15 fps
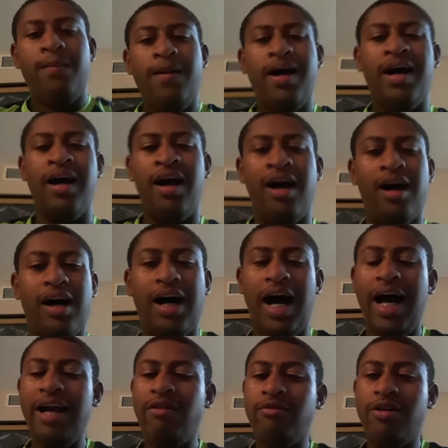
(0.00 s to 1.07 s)

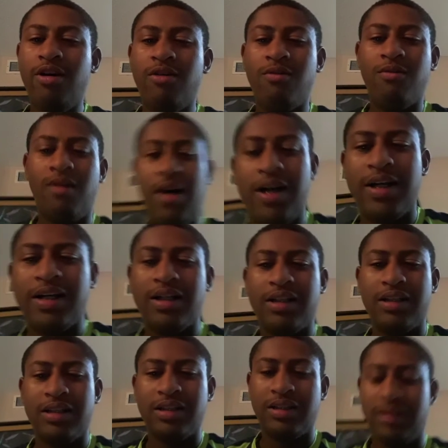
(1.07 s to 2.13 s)
I don't know why,
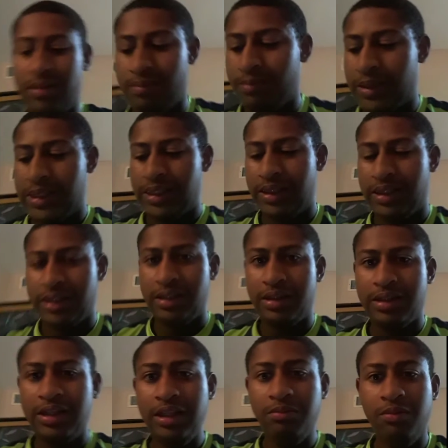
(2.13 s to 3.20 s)
but
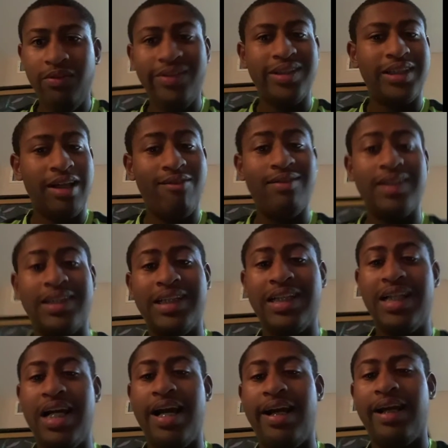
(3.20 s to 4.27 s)
this movie
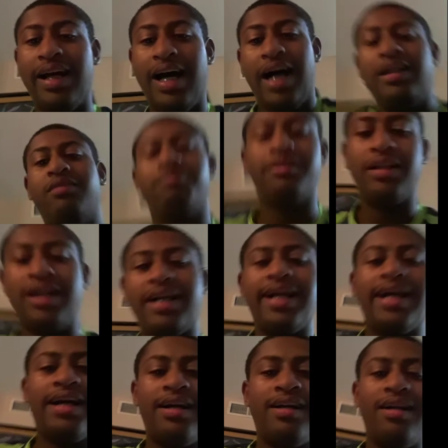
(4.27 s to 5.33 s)
17, I put it
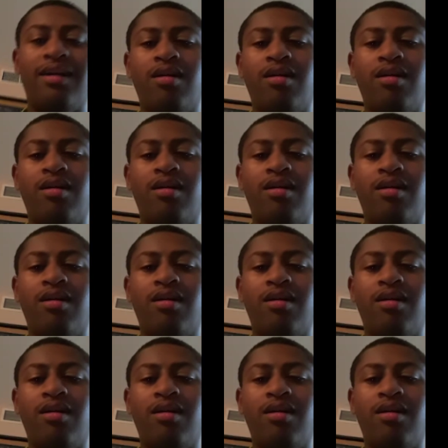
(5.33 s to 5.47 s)
there.